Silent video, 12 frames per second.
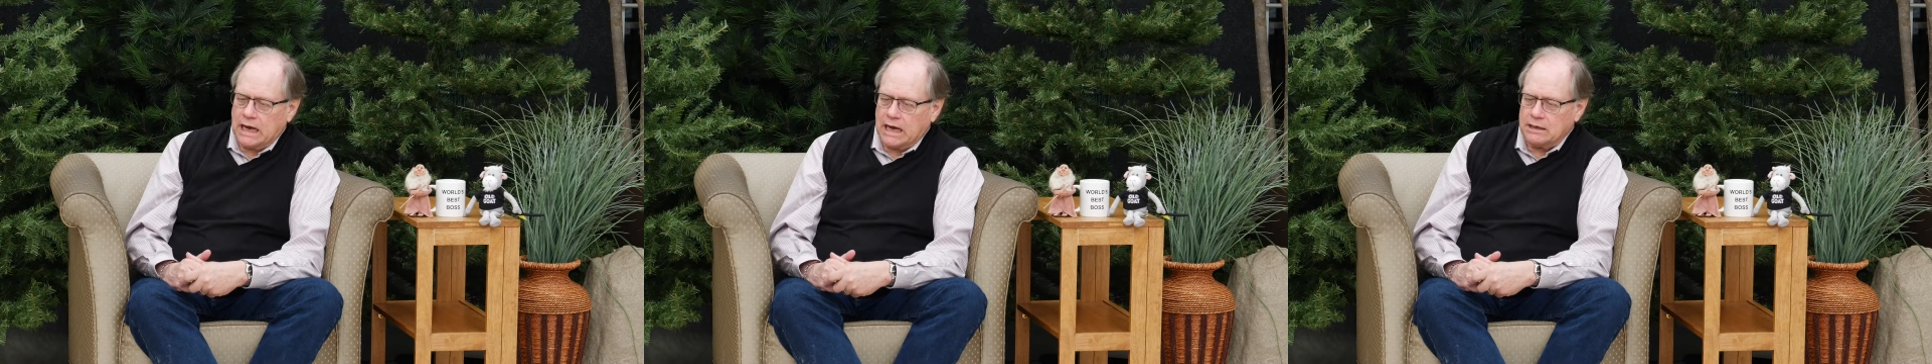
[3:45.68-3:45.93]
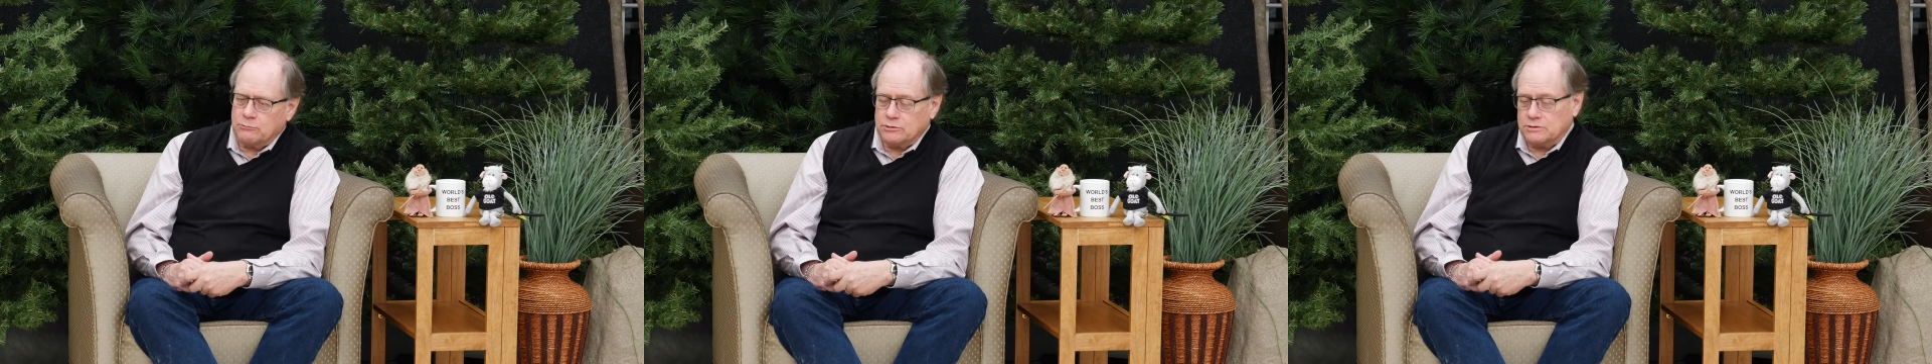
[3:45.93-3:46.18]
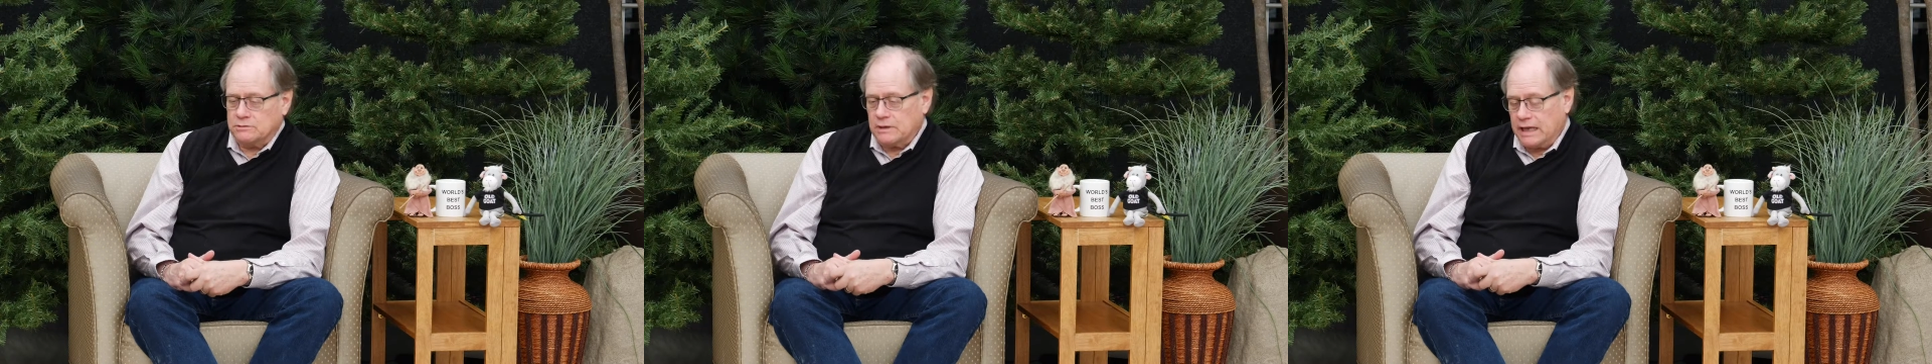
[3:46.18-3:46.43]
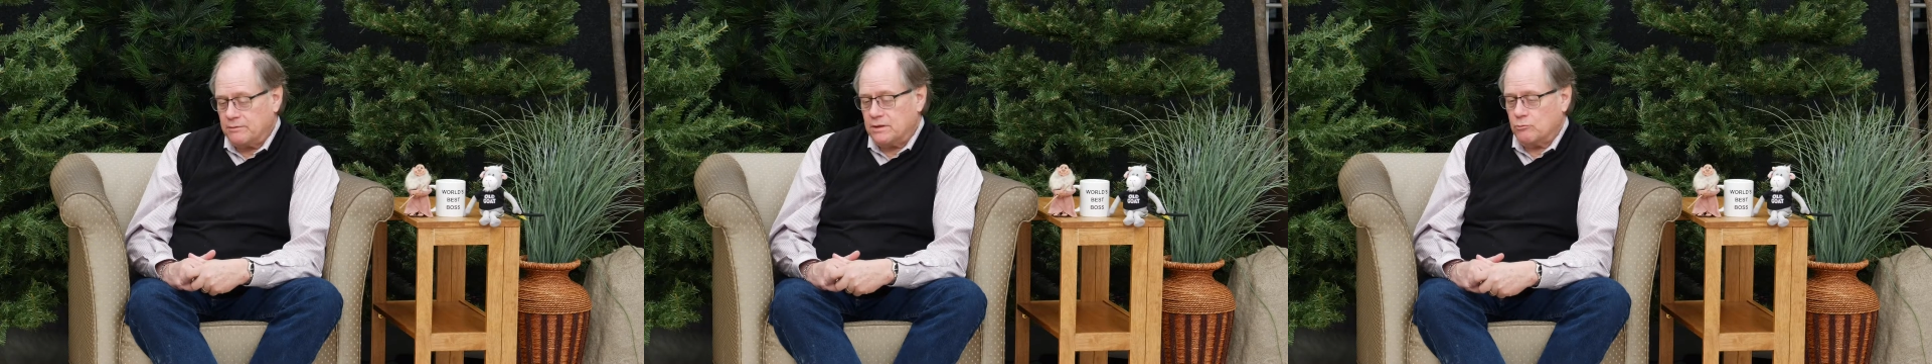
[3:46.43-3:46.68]
I would
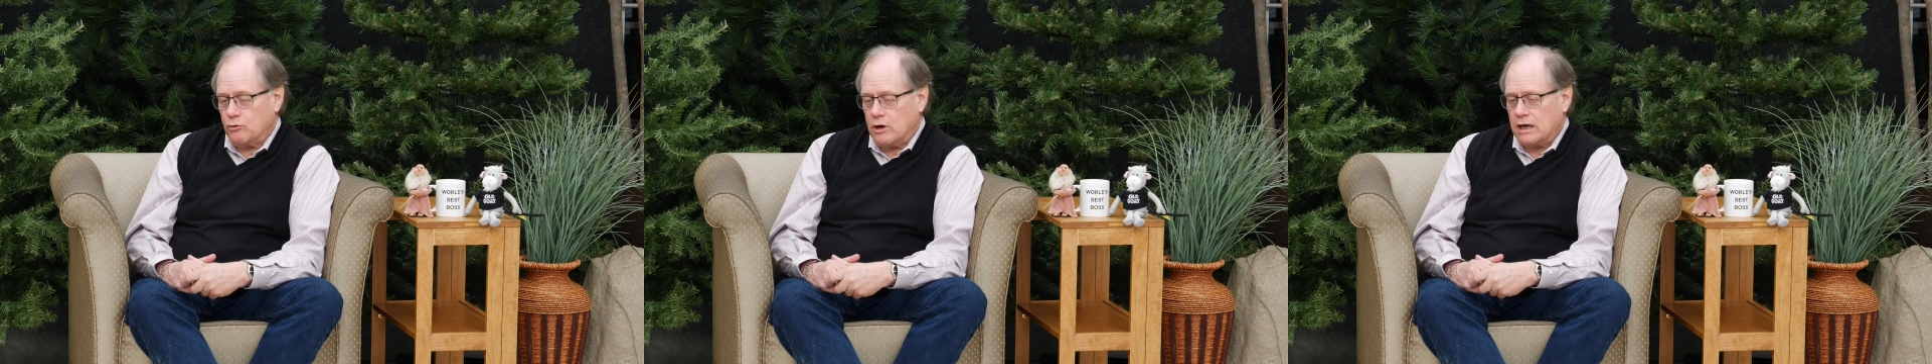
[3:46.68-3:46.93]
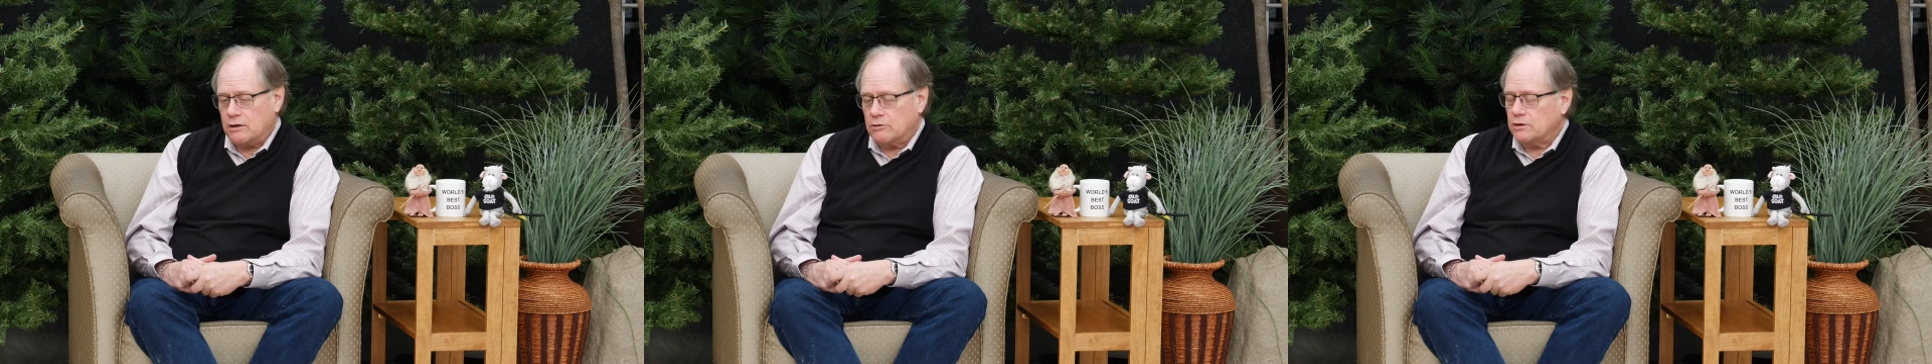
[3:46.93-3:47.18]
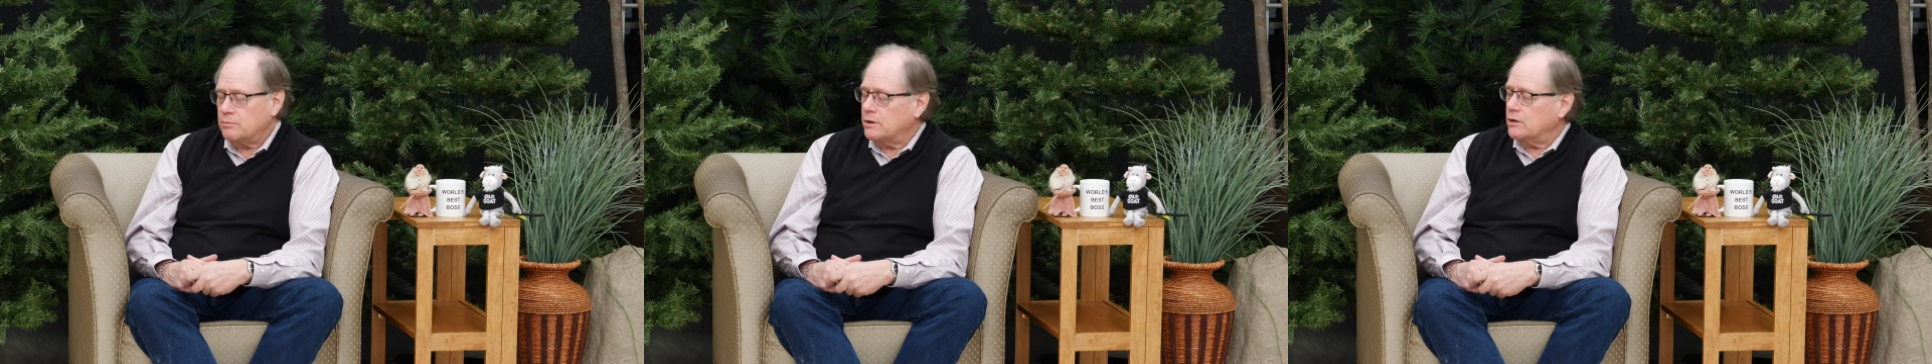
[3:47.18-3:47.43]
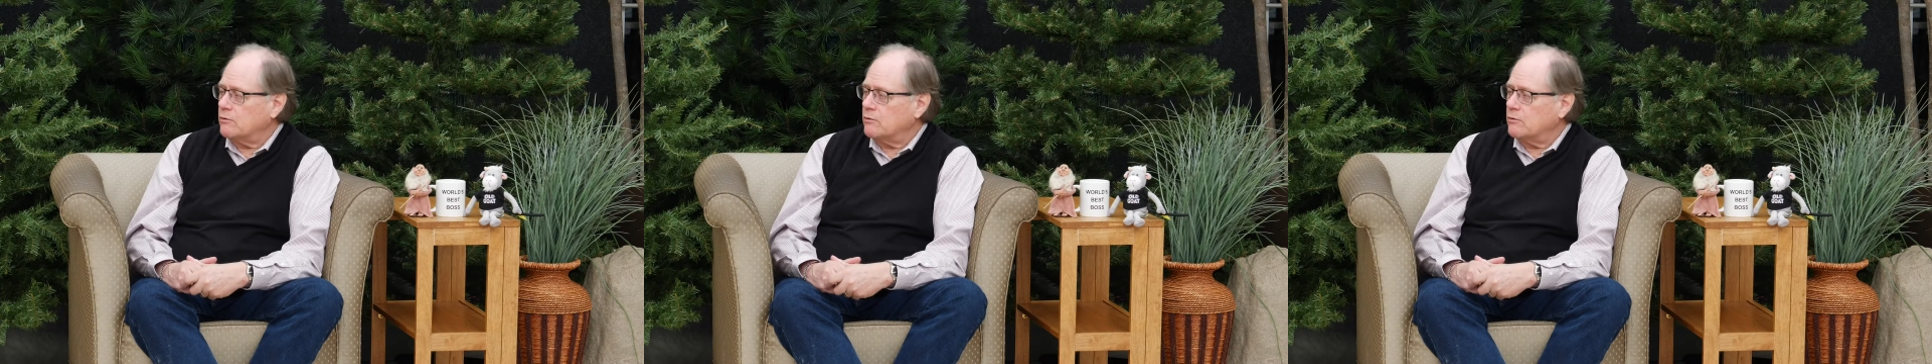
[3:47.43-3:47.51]
have them walk with me